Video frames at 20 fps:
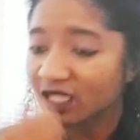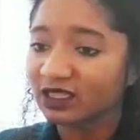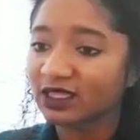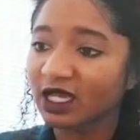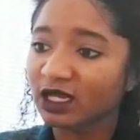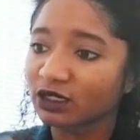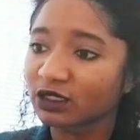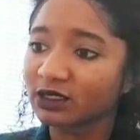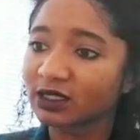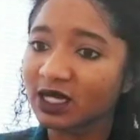
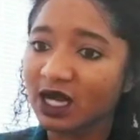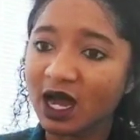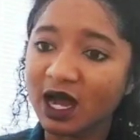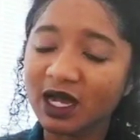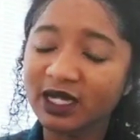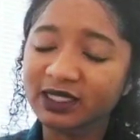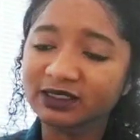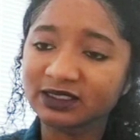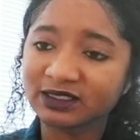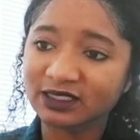They are
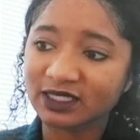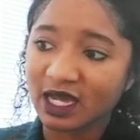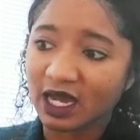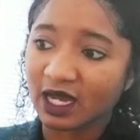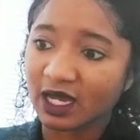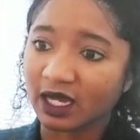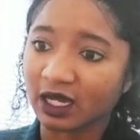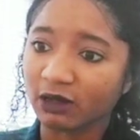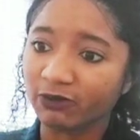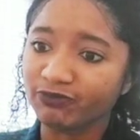not
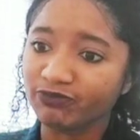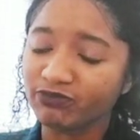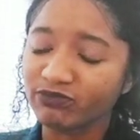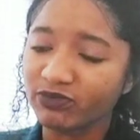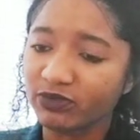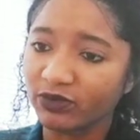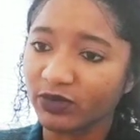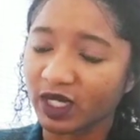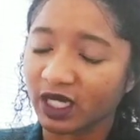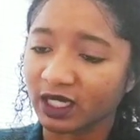
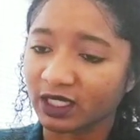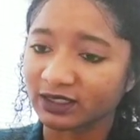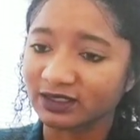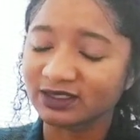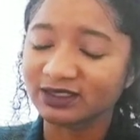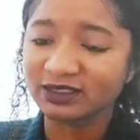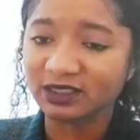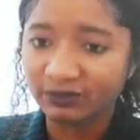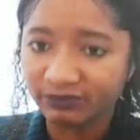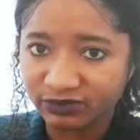um, uh,
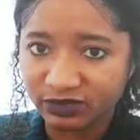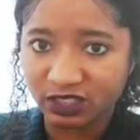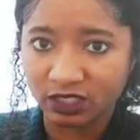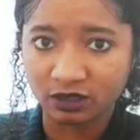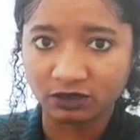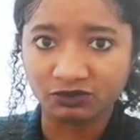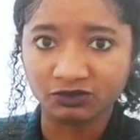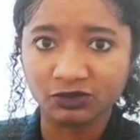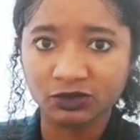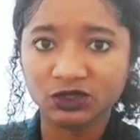
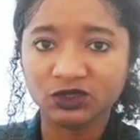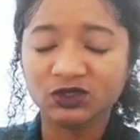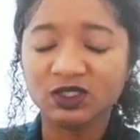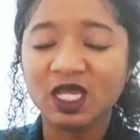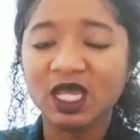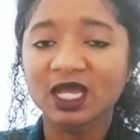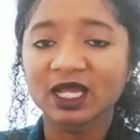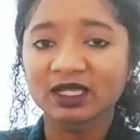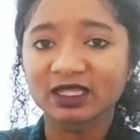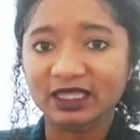symptoms
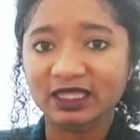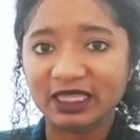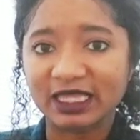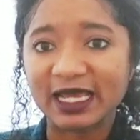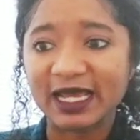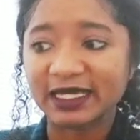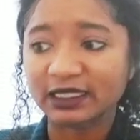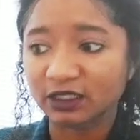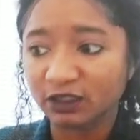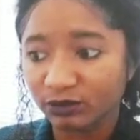
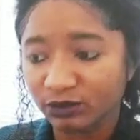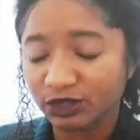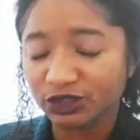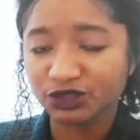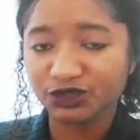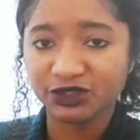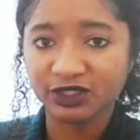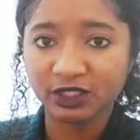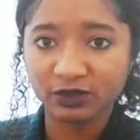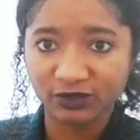that can be
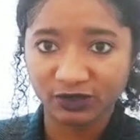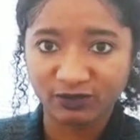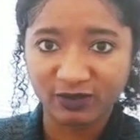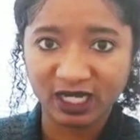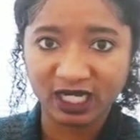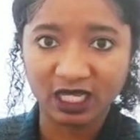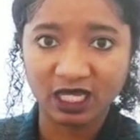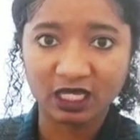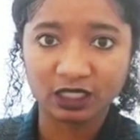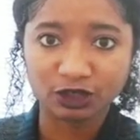treated with
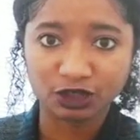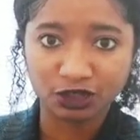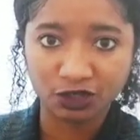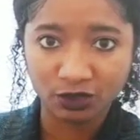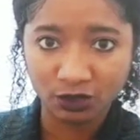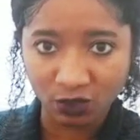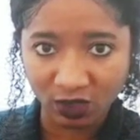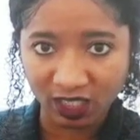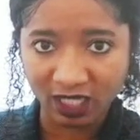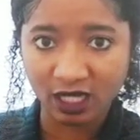
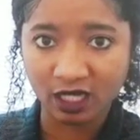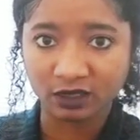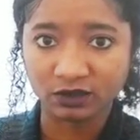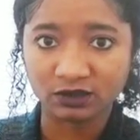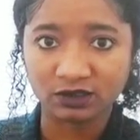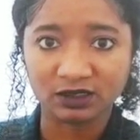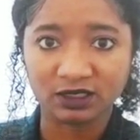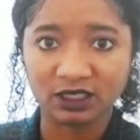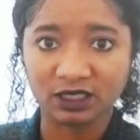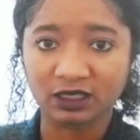medication or
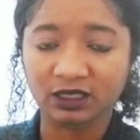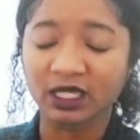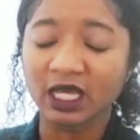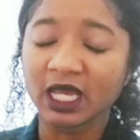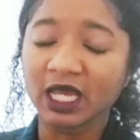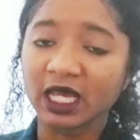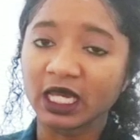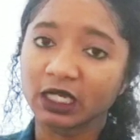counseling.